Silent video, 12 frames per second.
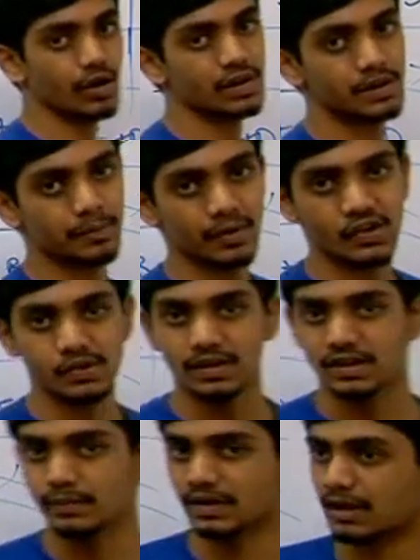all the possible
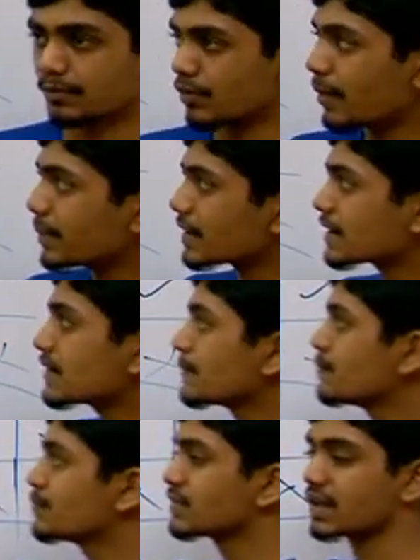chemical properties
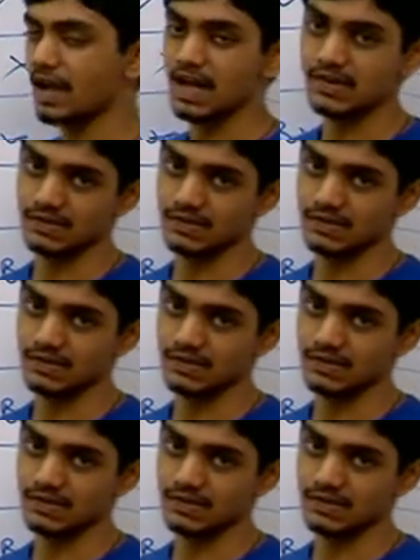as